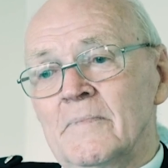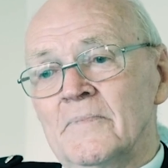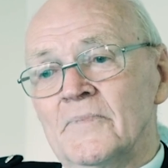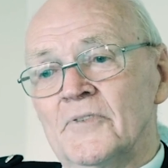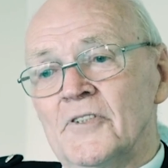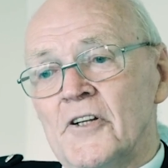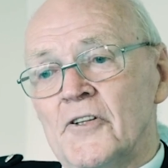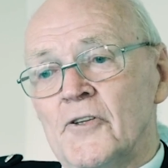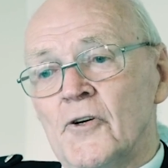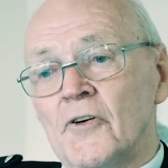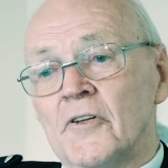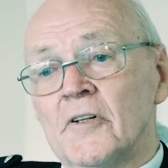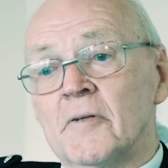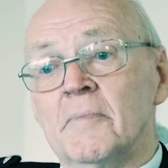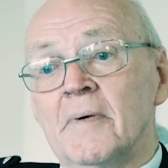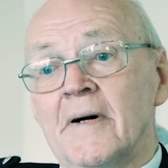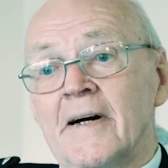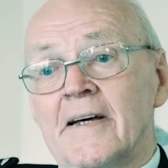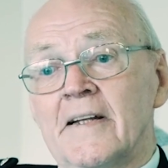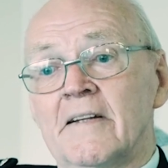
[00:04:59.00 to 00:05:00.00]
she took
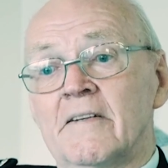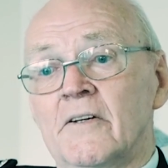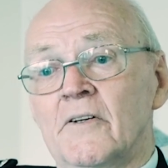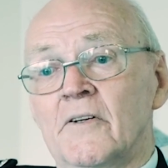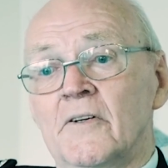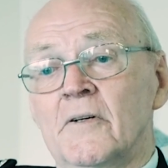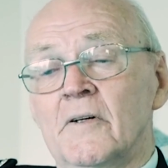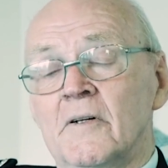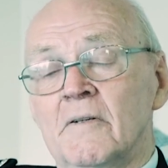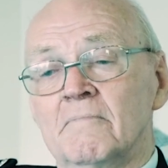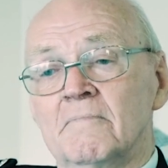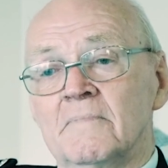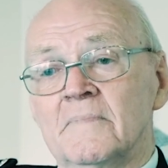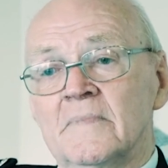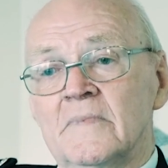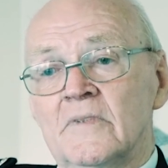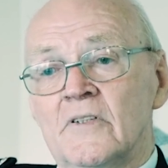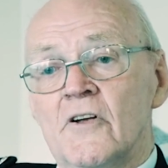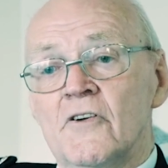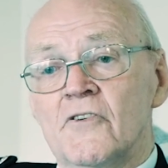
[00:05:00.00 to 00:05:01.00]
them back to
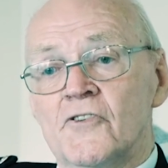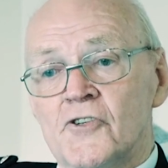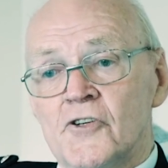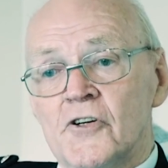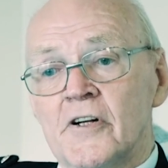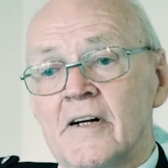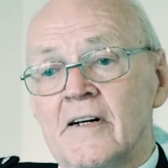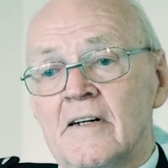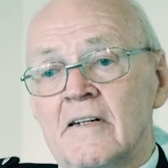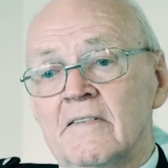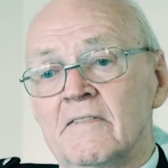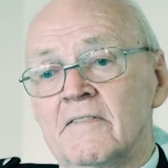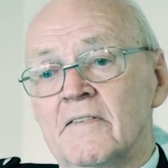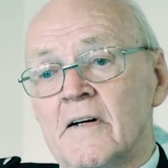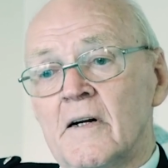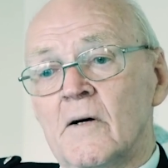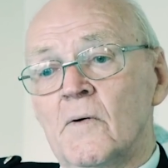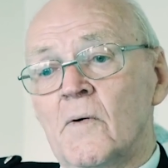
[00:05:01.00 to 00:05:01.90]
Jura for a